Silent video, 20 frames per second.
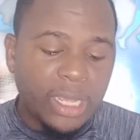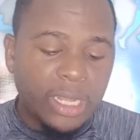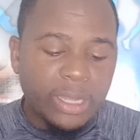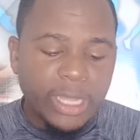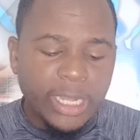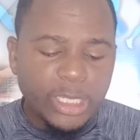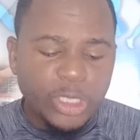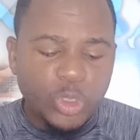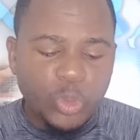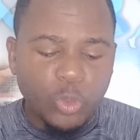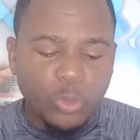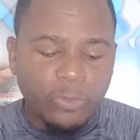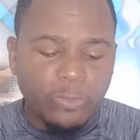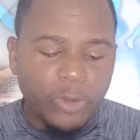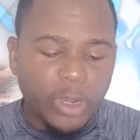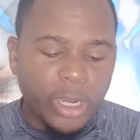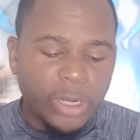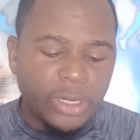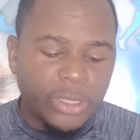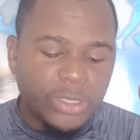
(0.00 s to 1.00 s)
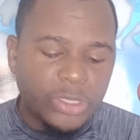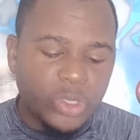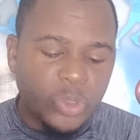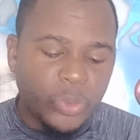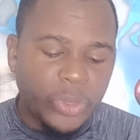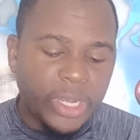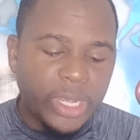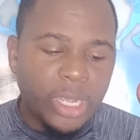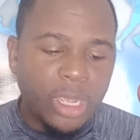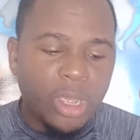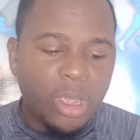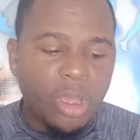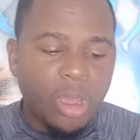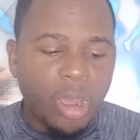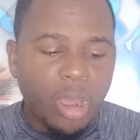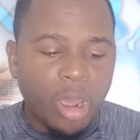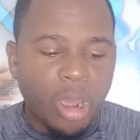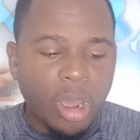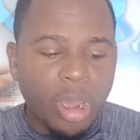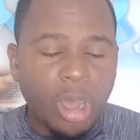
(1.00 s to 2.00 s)
then 243
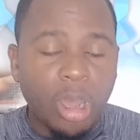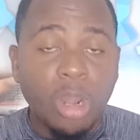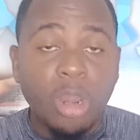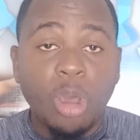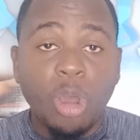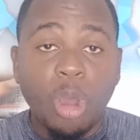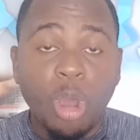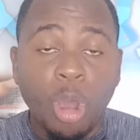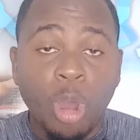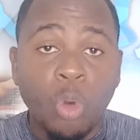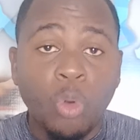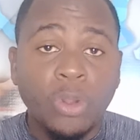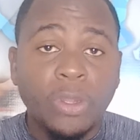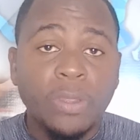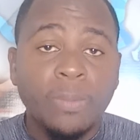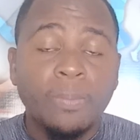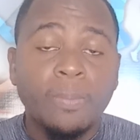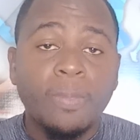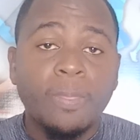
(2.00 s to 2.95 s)
all out.